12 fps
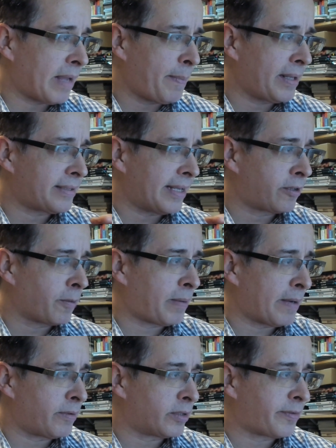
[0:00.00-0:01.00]
Maybe it's the
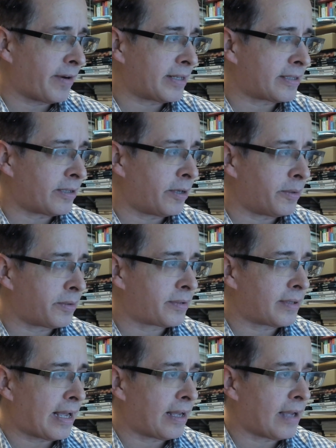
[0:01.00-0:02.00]
interplay with those various
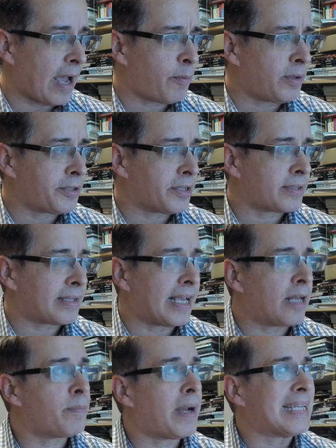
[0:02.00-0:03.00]
notes. I will just
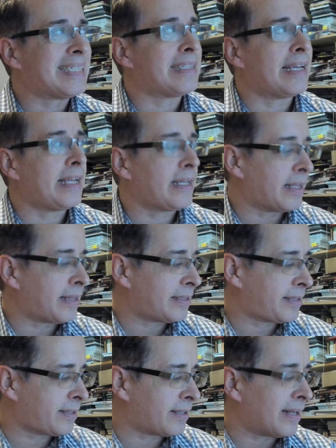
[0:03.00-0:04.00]
end by saying that
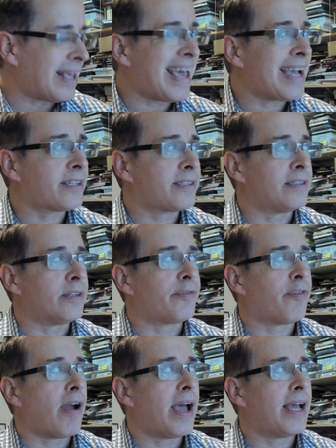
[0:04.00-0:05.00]
this is an excellent
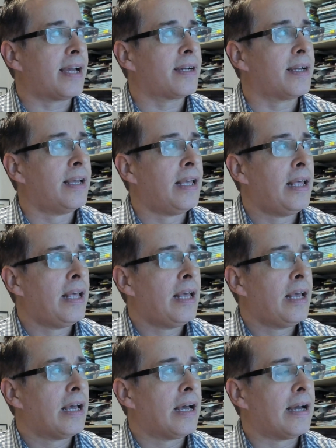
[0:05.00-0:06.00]
frag.
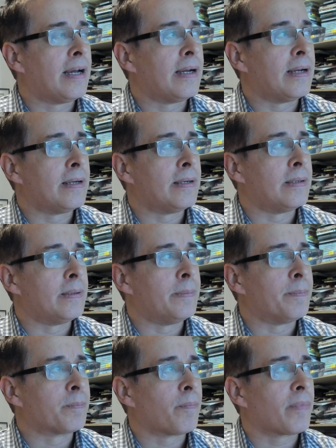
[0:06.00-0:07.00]

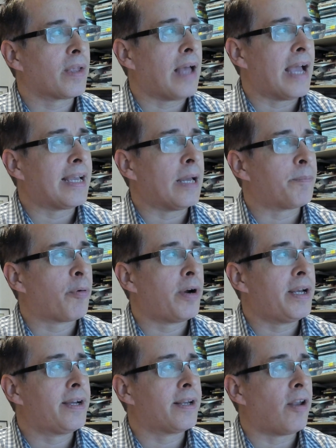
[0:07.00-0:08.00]
I got
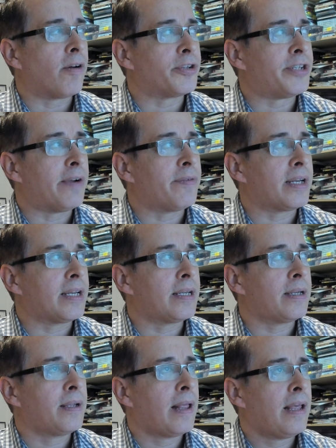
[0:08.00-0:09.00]
pretty good
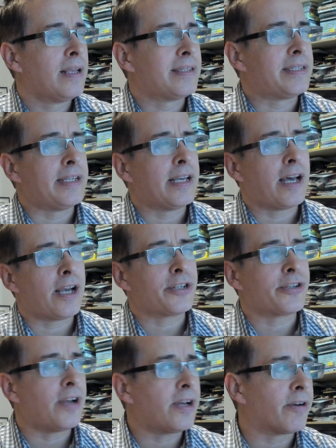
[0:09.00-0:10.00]
longevity.
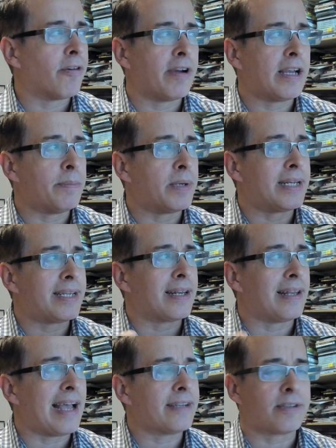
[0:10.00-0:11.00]
Sillage, not great, but it did
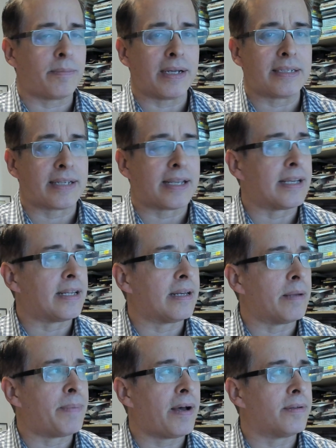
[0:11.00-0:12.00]
last on my skin
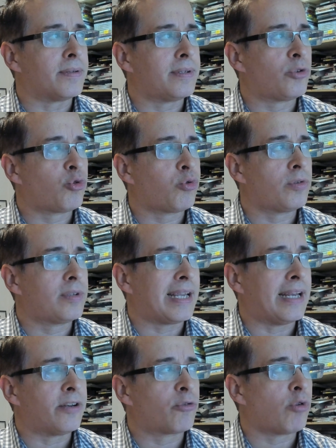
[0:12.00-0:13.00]
about
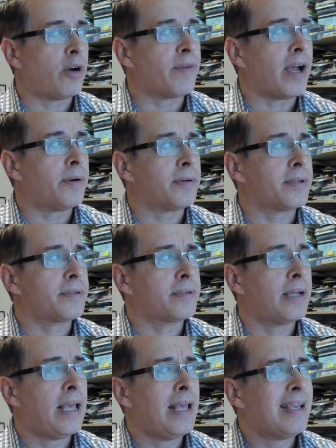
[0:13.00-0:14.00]
10 to 12
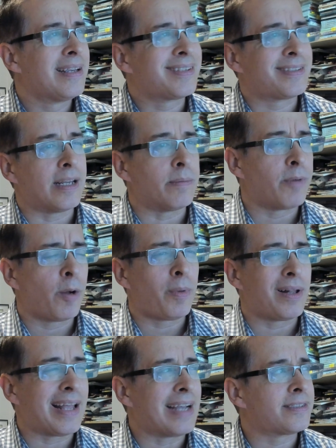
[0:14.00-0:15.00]
hours. Scent
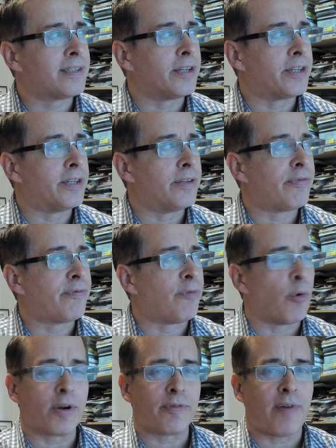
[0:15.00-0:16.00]
bubble lasted a good
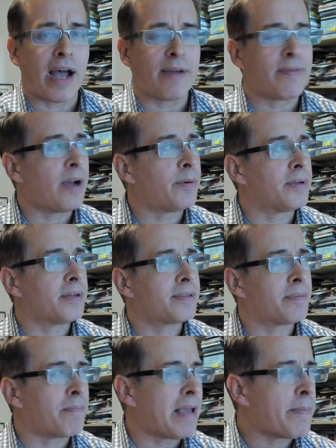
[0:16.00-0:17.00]
4 to 5
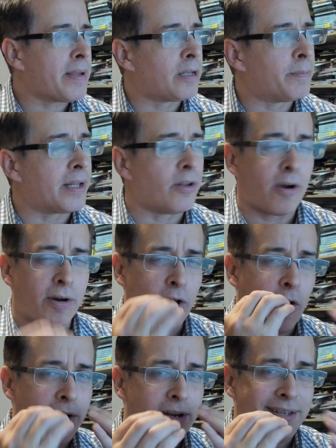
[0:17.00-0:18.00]
hours, maybe a little bit longer,
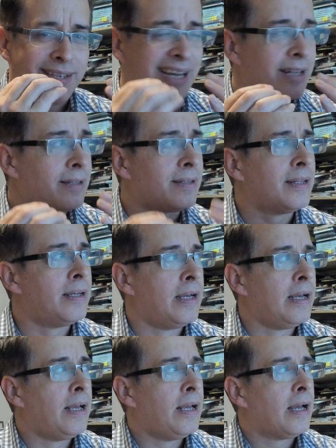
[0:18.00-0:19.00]
hard to tell.
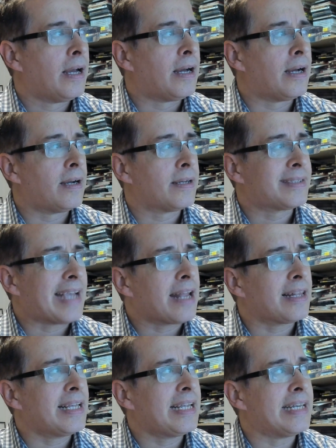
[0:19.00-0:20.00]

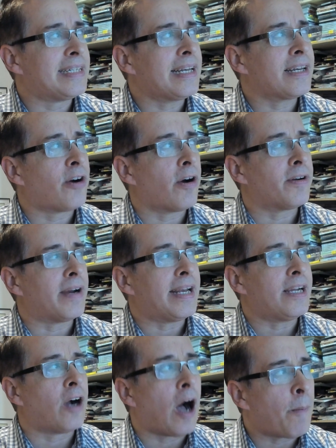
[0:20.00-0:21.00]
Sadly, it didn't garner
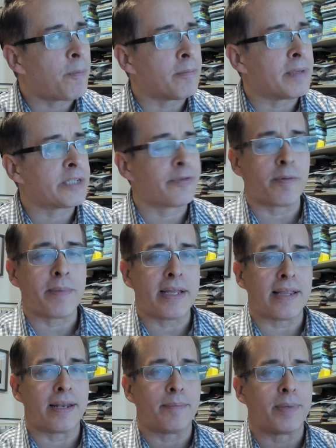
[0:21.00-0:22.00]
any compliments for me,
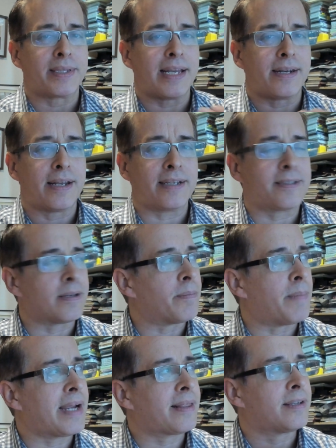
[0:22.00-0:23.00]
but that doesn't
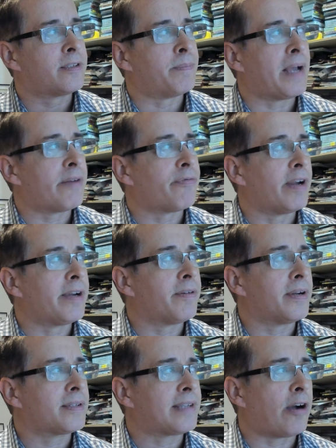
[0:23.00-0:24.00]
make this a bad
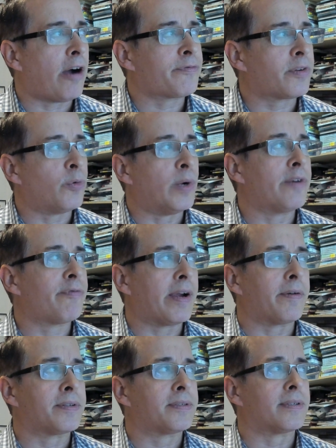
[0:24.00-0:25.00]
fragrance. I often wear
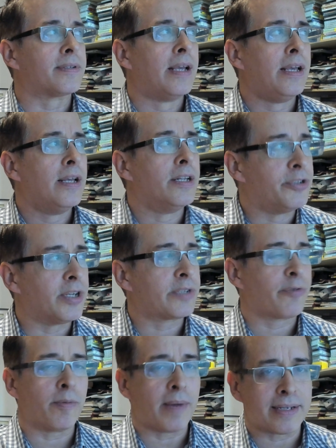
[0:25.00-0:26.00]
fragrances
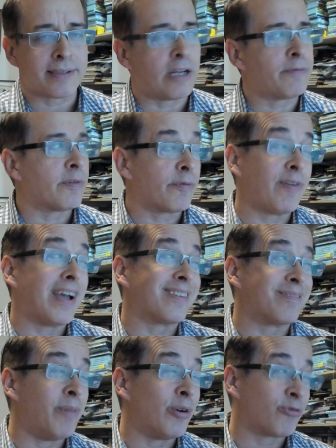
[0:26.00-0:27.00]
just for myself, and in
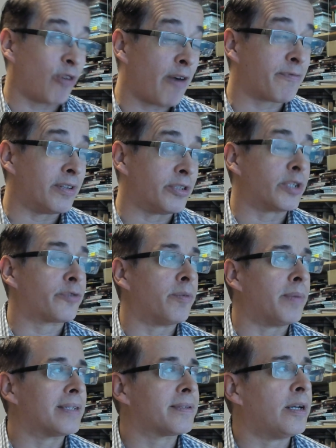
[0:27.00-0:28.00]
fact, most often just for
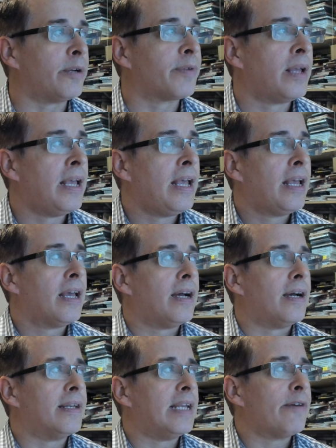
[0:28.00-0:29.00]
myself.
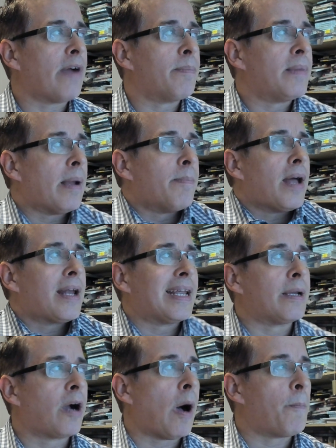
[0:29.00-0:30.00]
I'm not
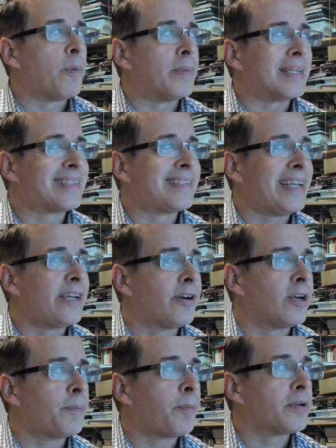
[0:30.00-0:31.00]
a compliment
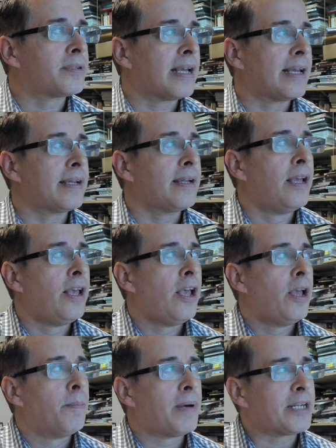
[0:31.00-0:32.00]
seeker per se,
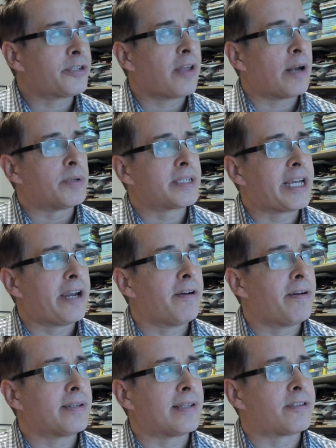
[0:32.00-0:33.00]
but I just thought it was
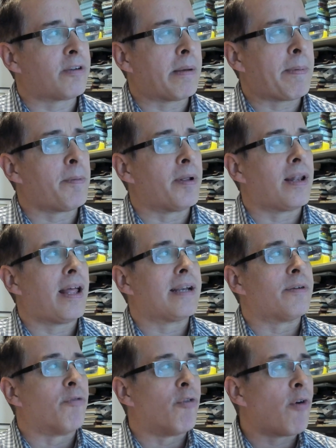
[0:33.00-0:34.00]
curious that so many people
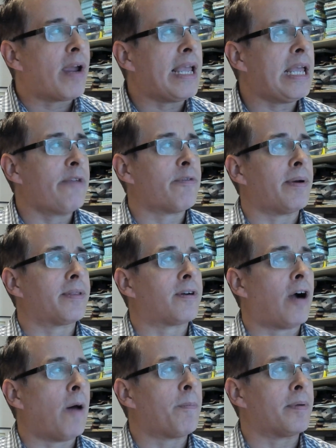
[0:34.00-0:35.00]
online rave about the
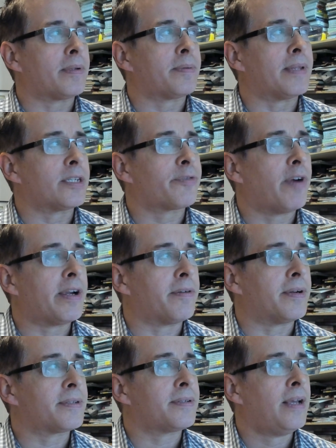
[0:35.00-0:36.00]
compliments for this
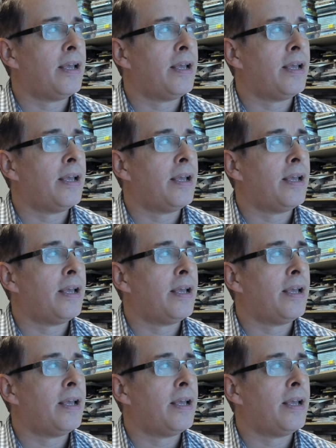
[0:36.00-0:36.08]
fragrance.